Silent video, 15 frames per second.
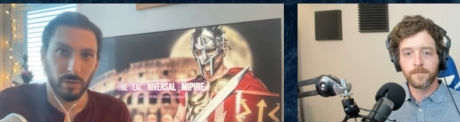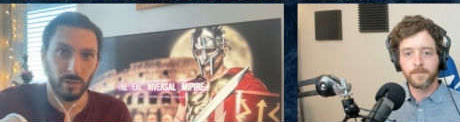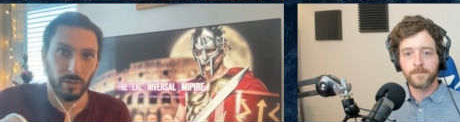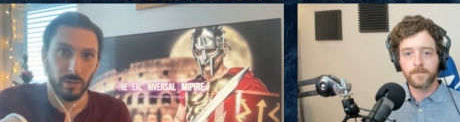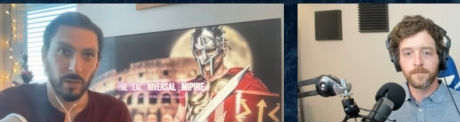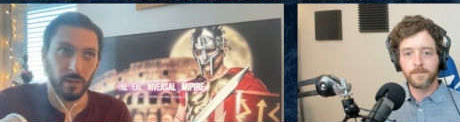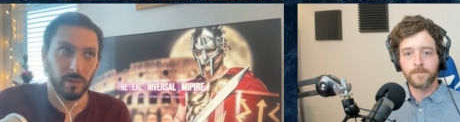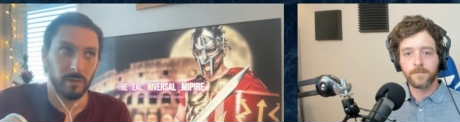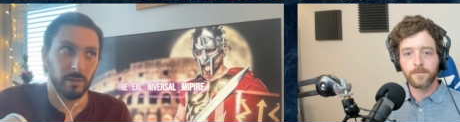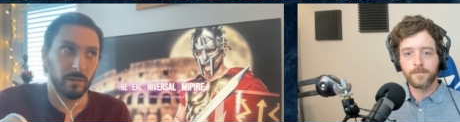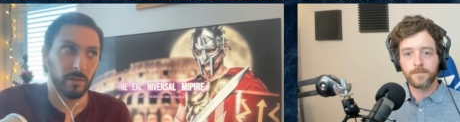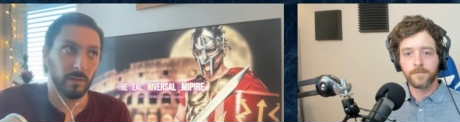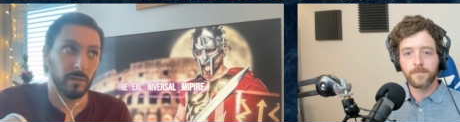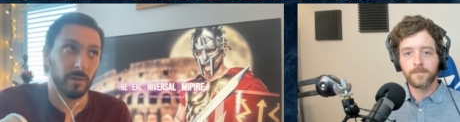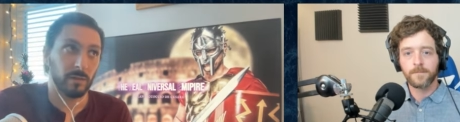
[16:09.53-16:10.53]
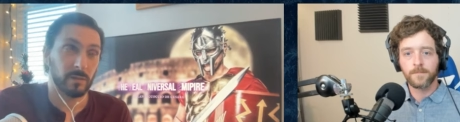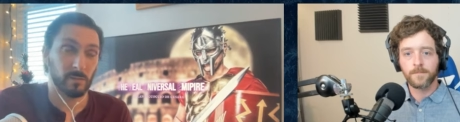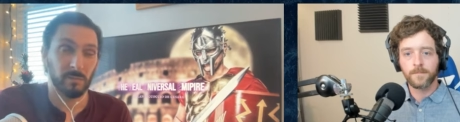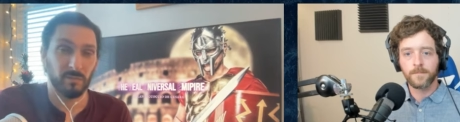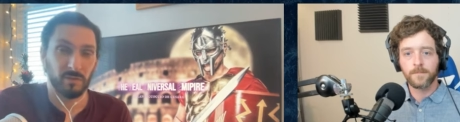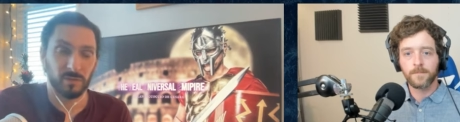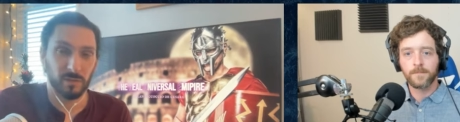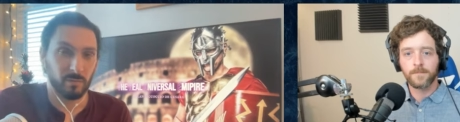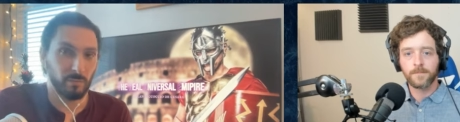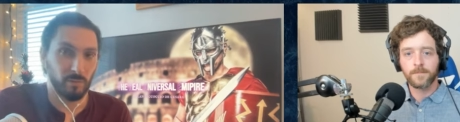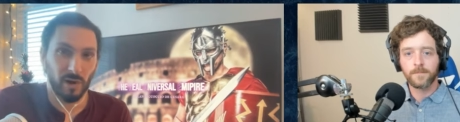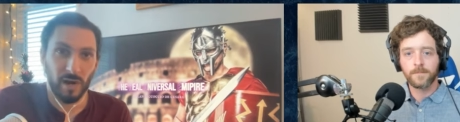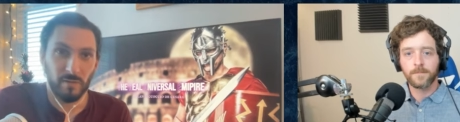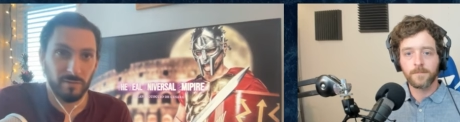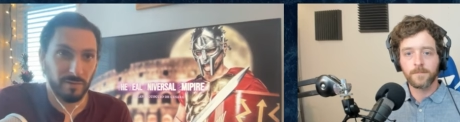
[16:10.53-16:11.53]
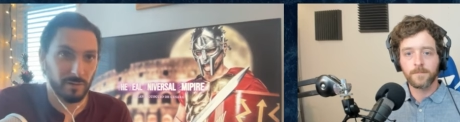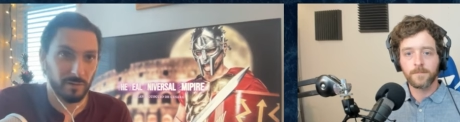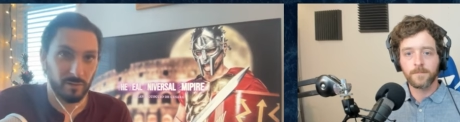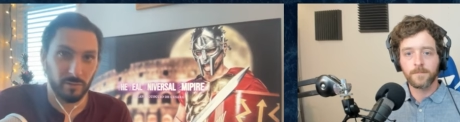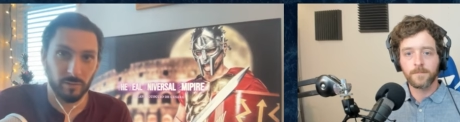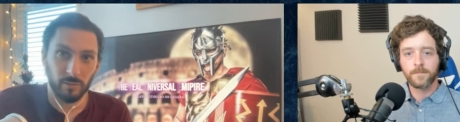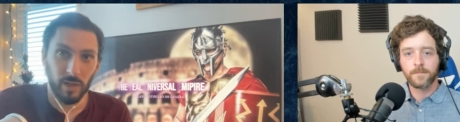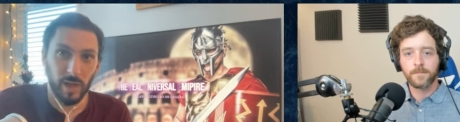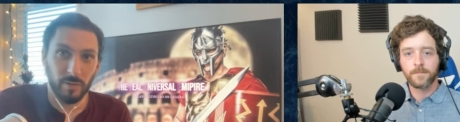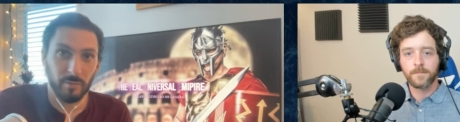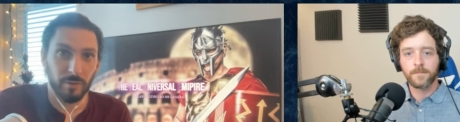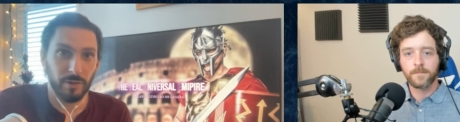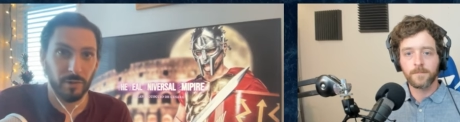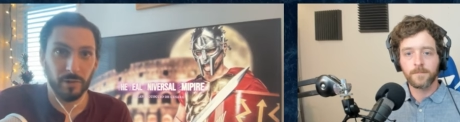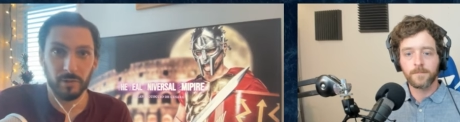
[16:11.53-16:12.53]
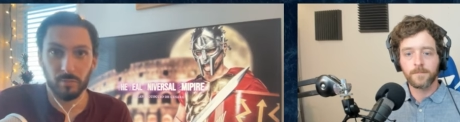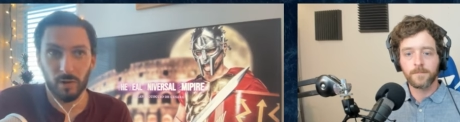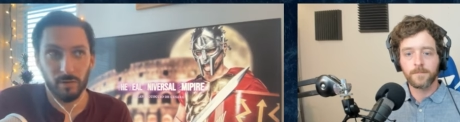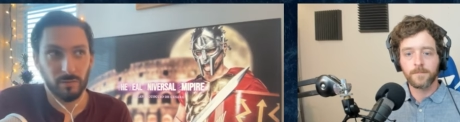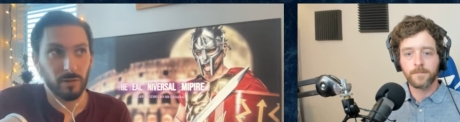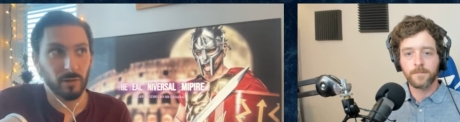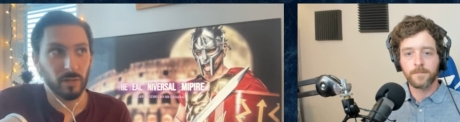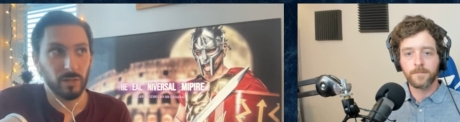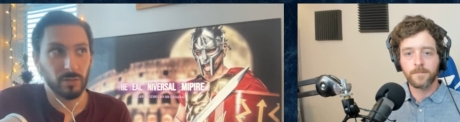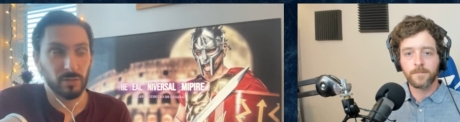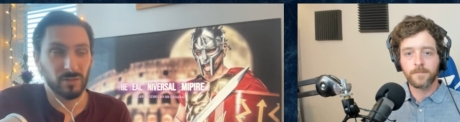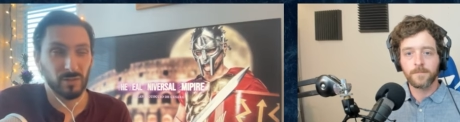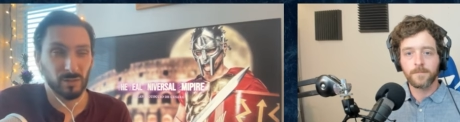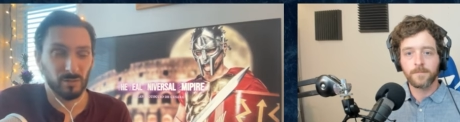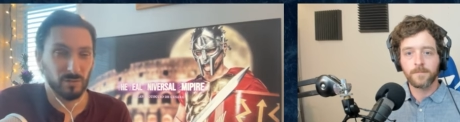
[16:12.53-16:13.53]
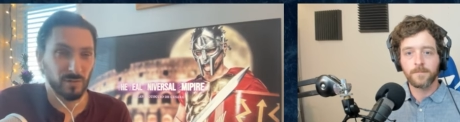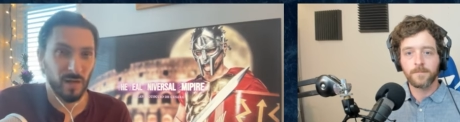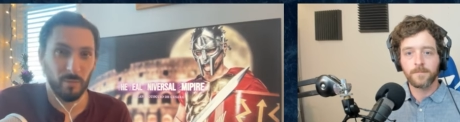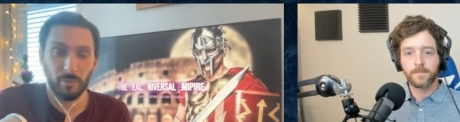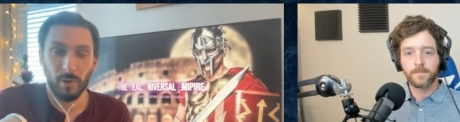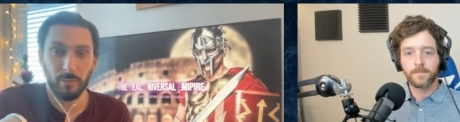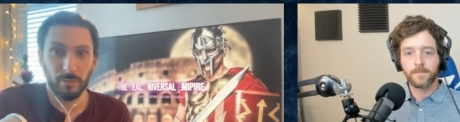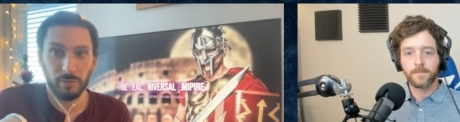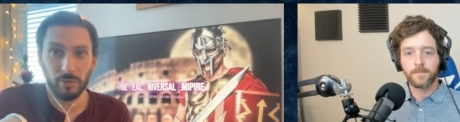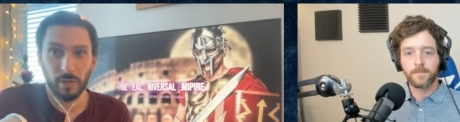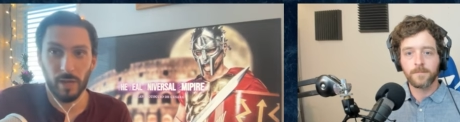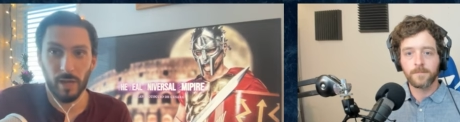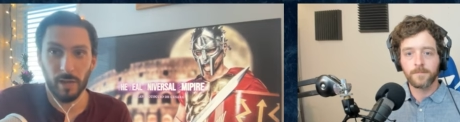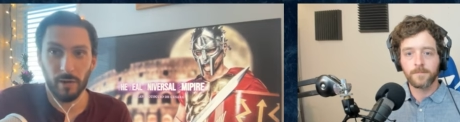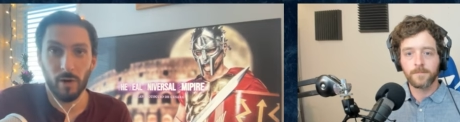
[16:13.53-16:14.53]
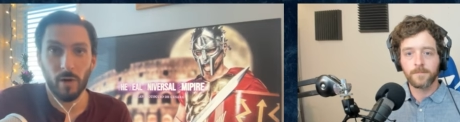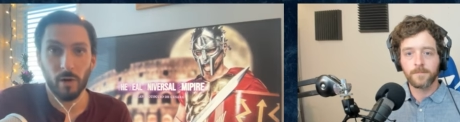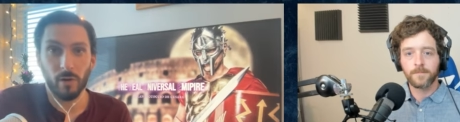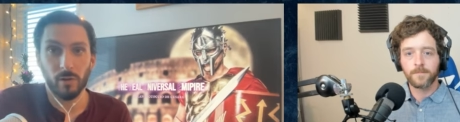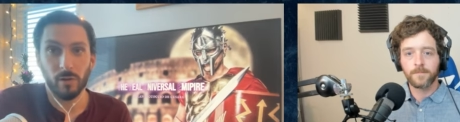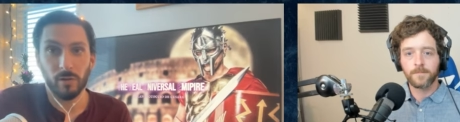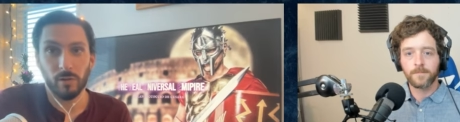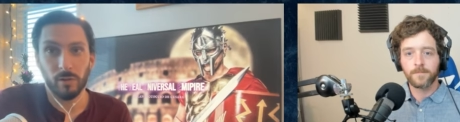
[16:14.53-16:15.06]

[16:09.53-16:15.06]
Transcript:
Speaker 1: And some of it's in private libraries, private collections, so it's not published at all.